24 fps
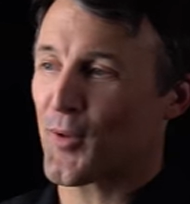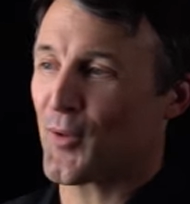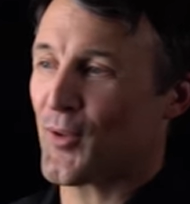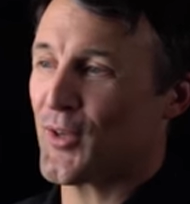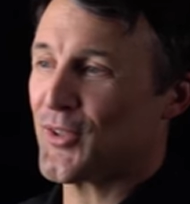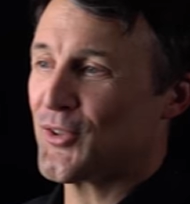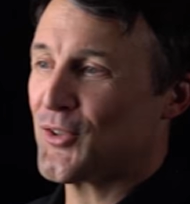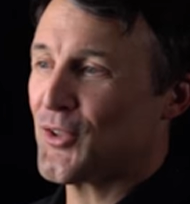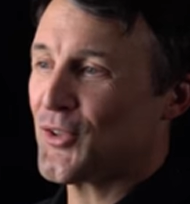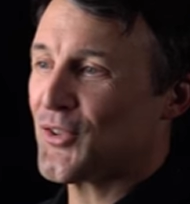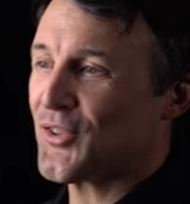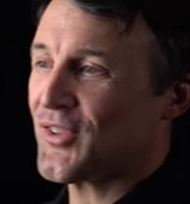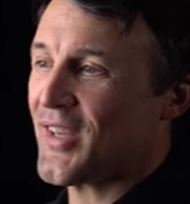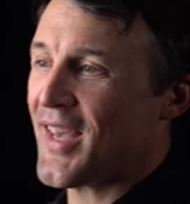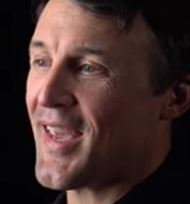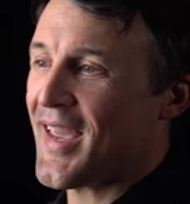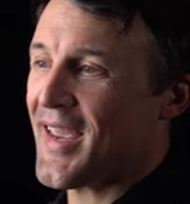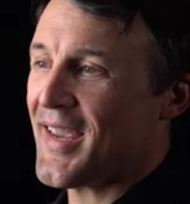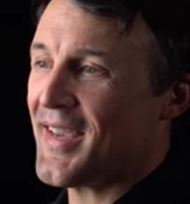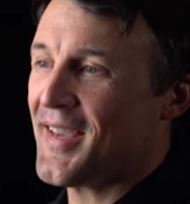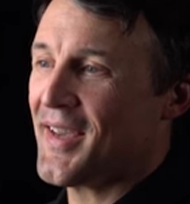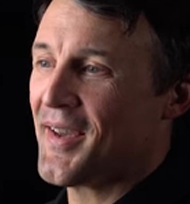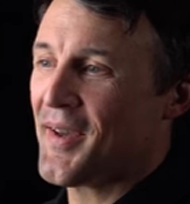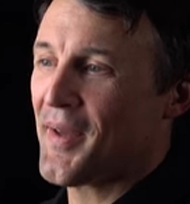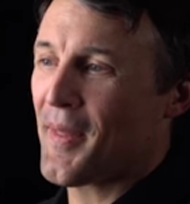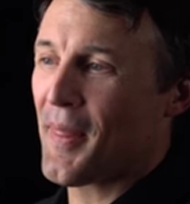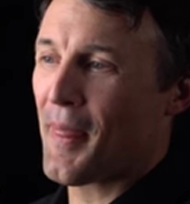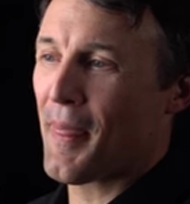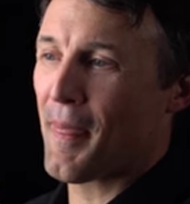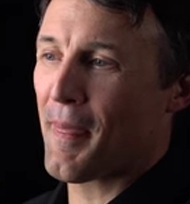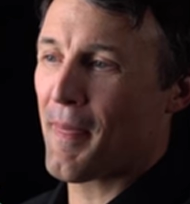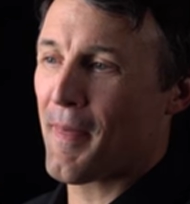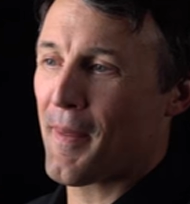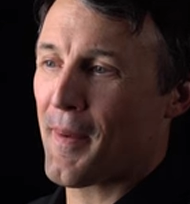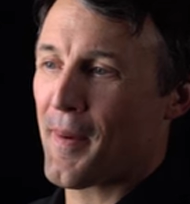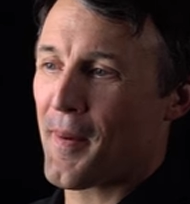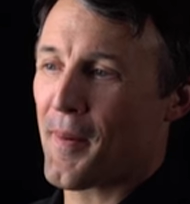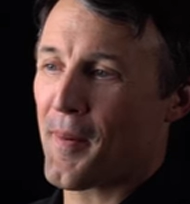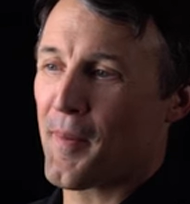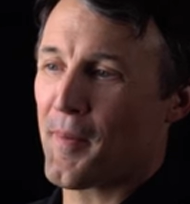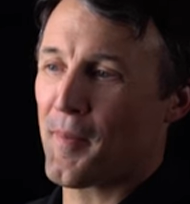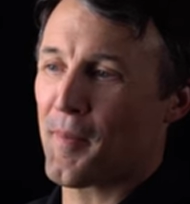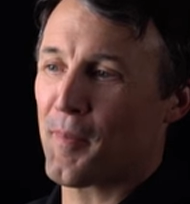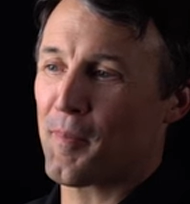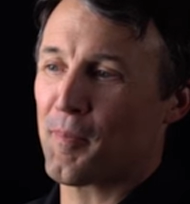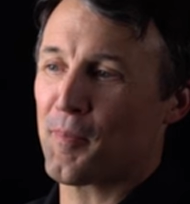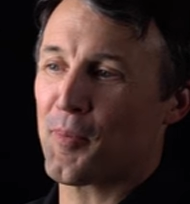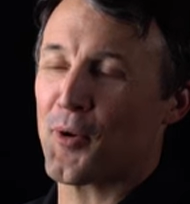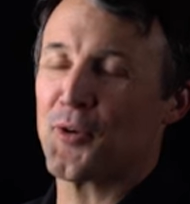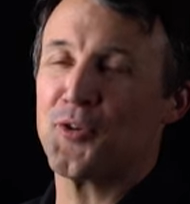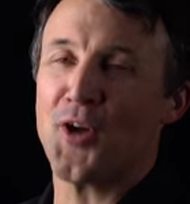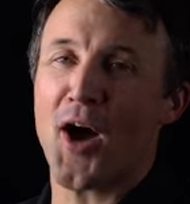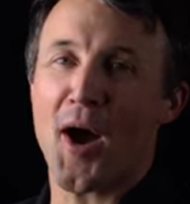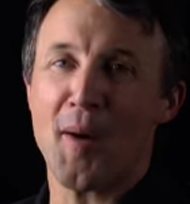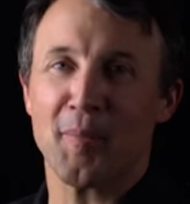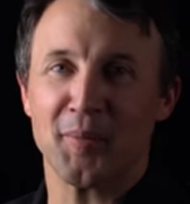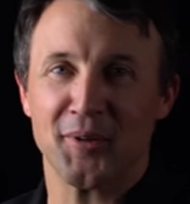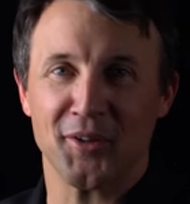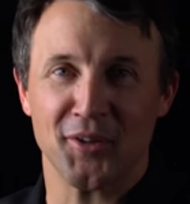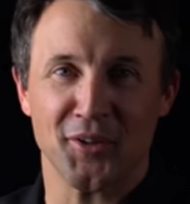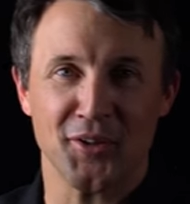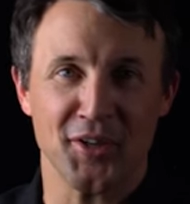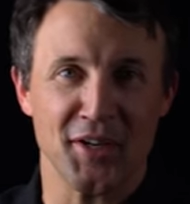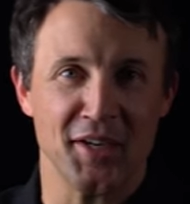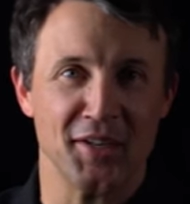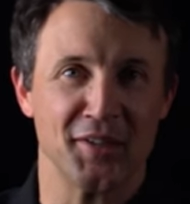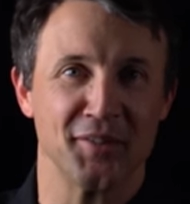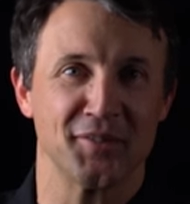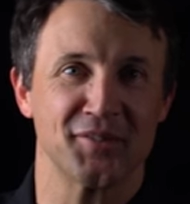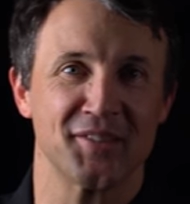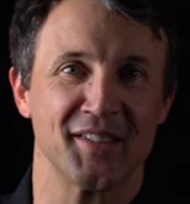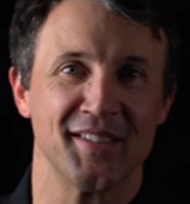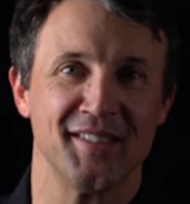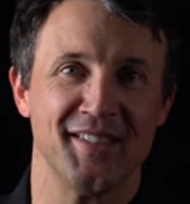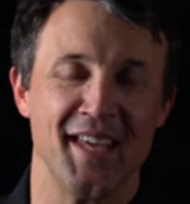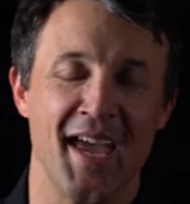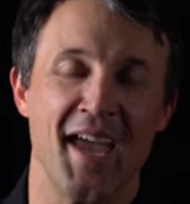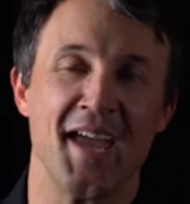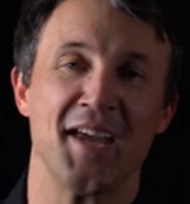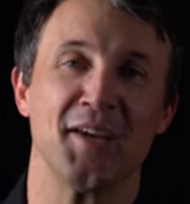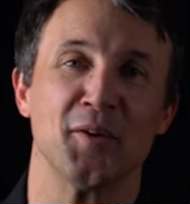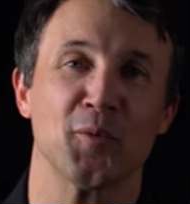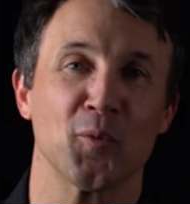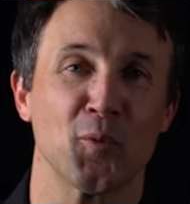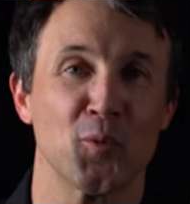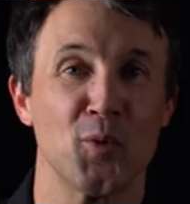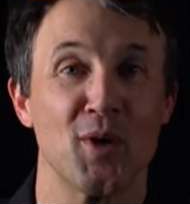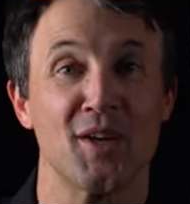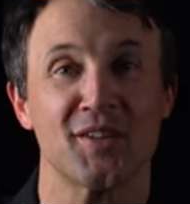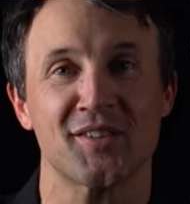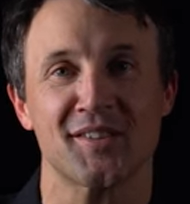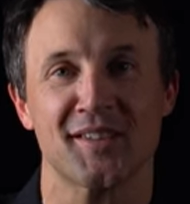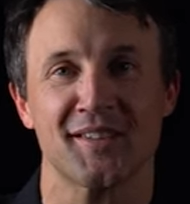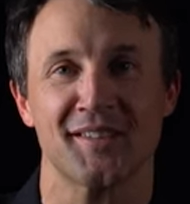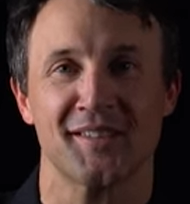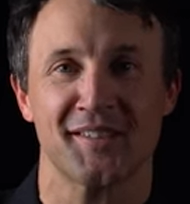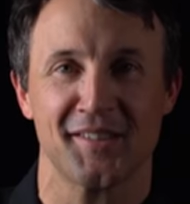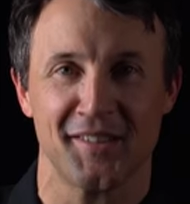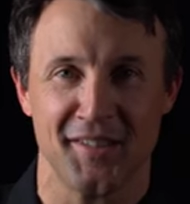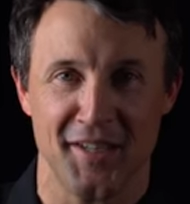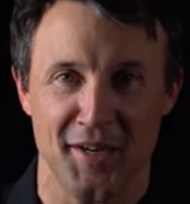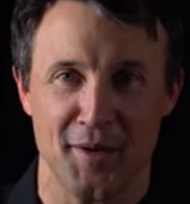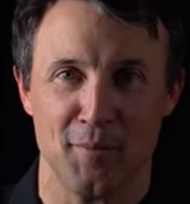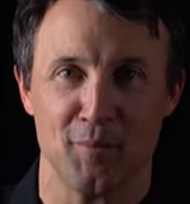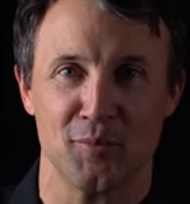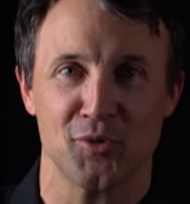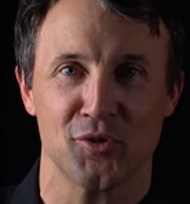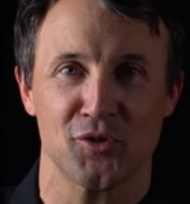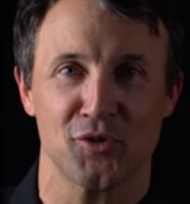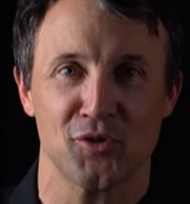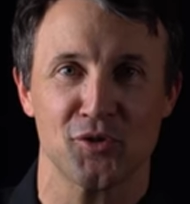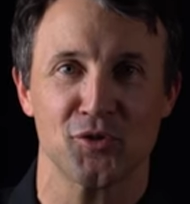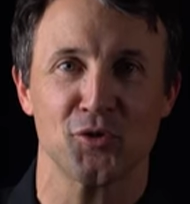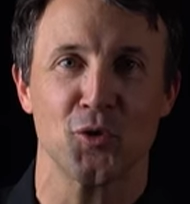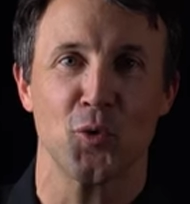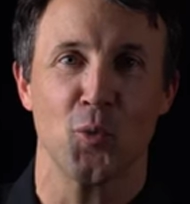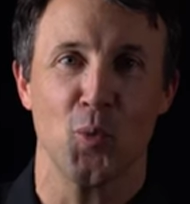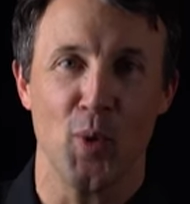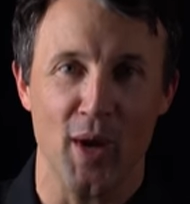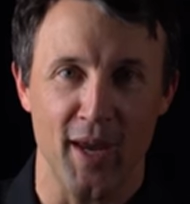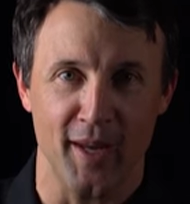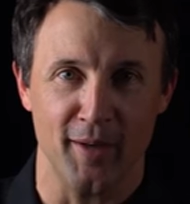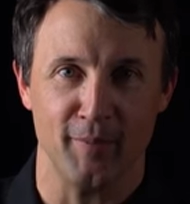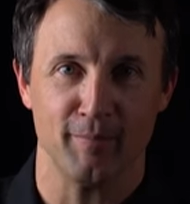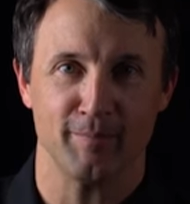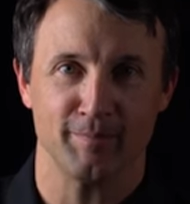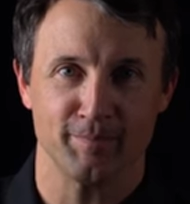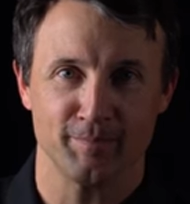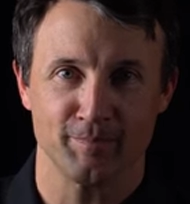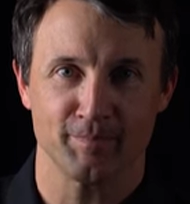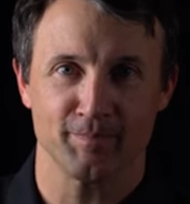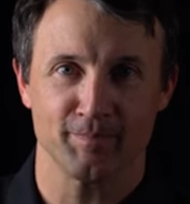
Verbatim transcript: Let's just say, predominantly today, risk seems to win.